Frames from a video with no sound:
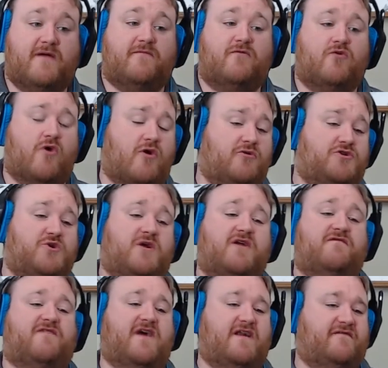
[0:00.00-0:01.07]
Yeah. Chrono
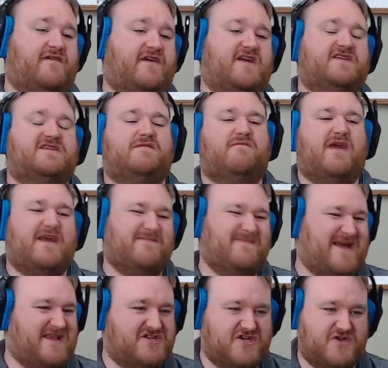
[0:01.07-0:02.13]
Trigger, Final Fantasy, Mega
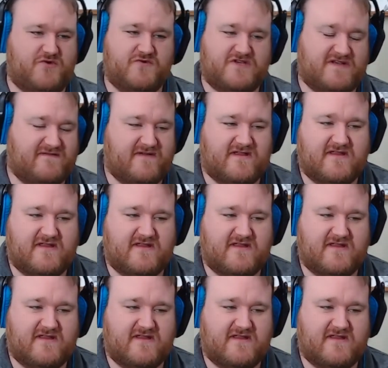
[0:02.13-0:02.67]
Man 2, stuff like